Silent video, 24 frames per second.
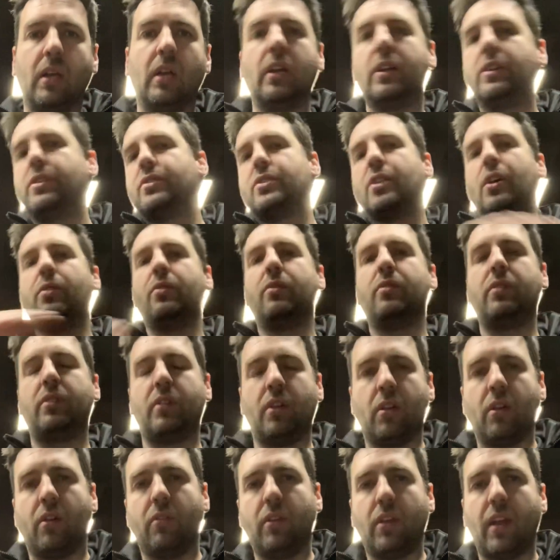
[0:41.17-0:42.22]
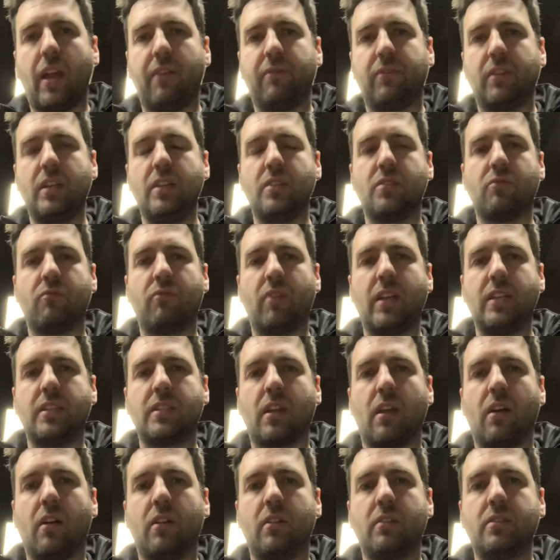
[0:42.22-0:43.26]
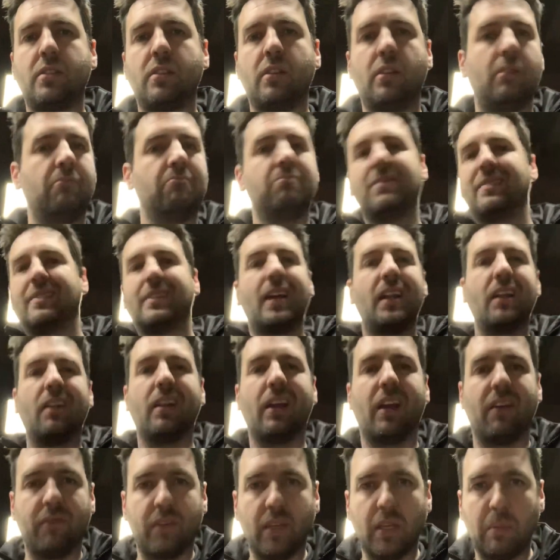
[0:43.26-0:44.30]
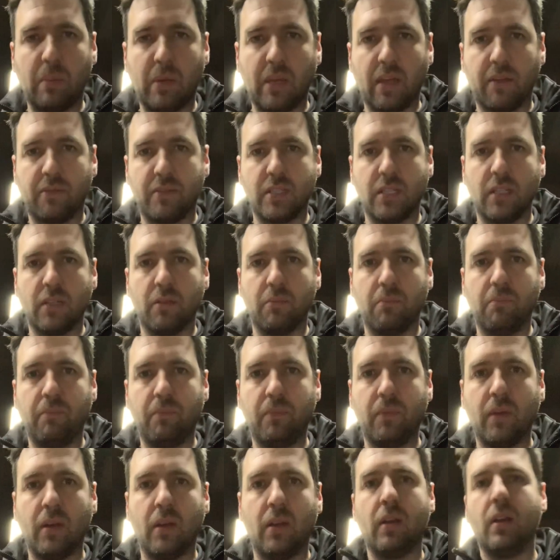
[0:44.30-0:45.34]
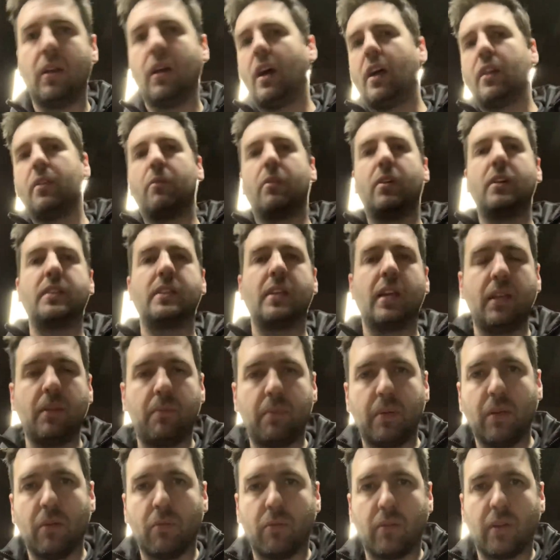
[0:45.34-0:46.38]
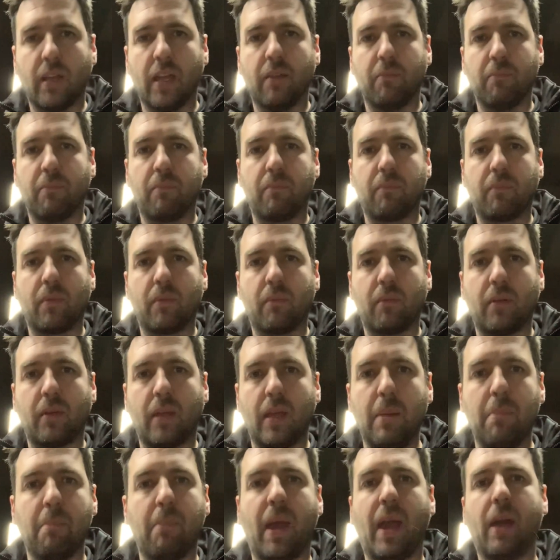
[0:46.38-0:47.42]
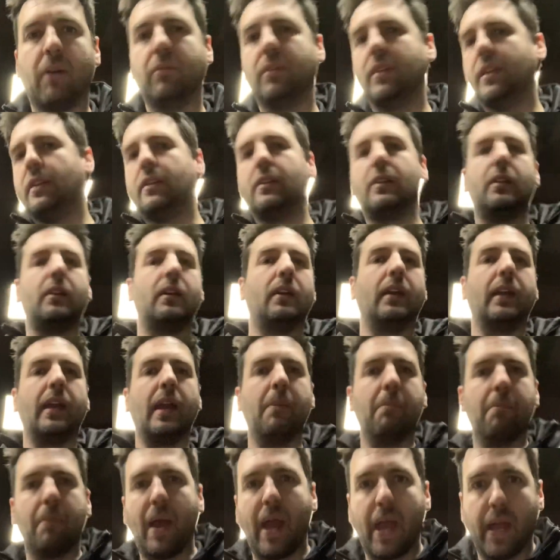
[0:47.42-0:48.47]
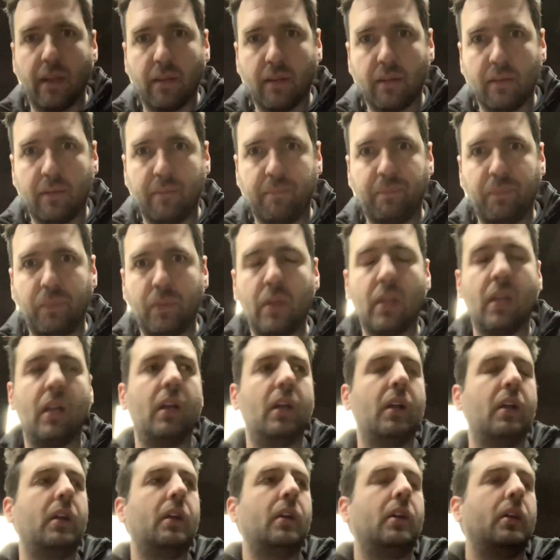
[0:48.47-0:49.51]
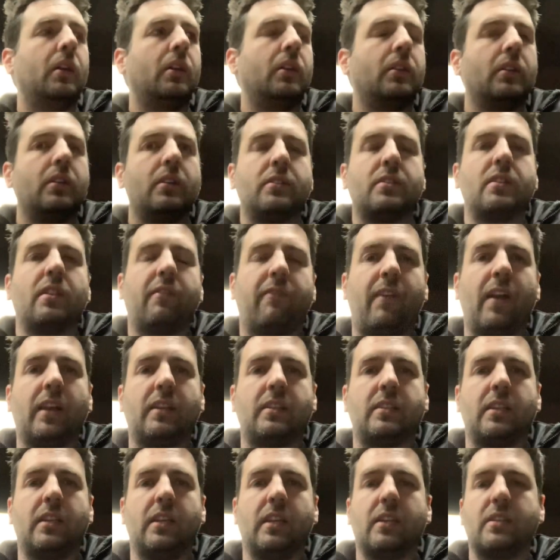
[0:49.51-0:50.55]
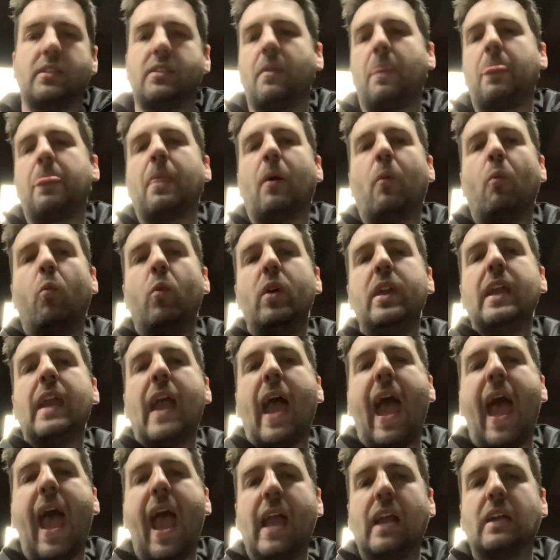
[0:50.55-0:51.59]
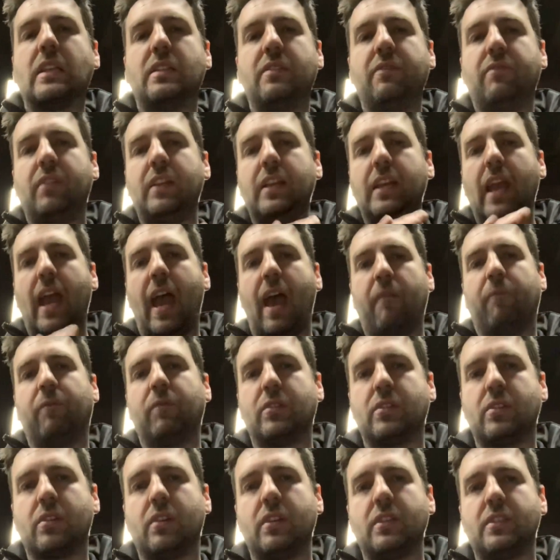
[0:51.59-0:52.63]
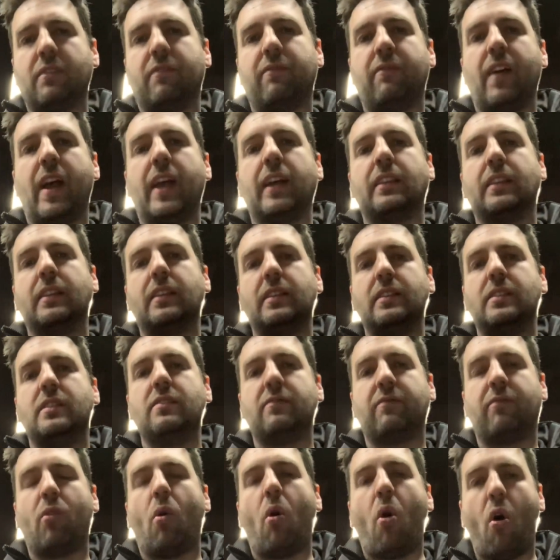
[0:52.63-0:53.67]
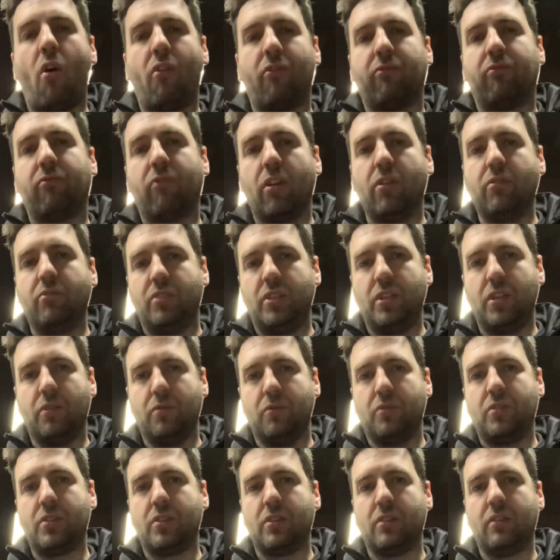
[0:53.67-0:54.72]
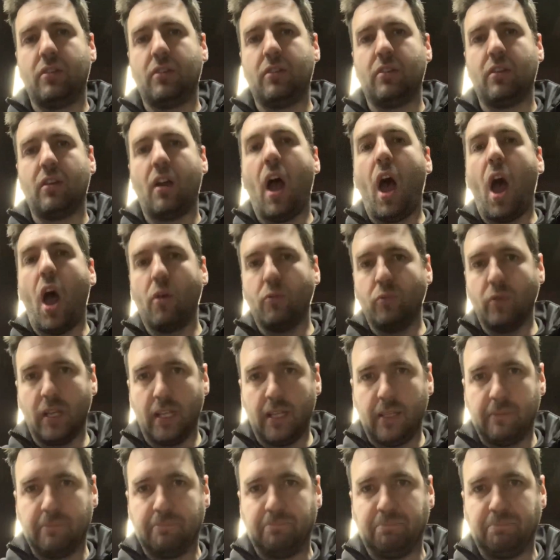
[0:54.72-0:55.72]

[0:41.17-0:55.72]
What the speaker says: So, you know, you have diesel race cars, they don't have DPFs in them. Otherwise, they'd be all getting impounded and getting banned. So the facts are this. We actively advertise the fact that this is for off-road use only.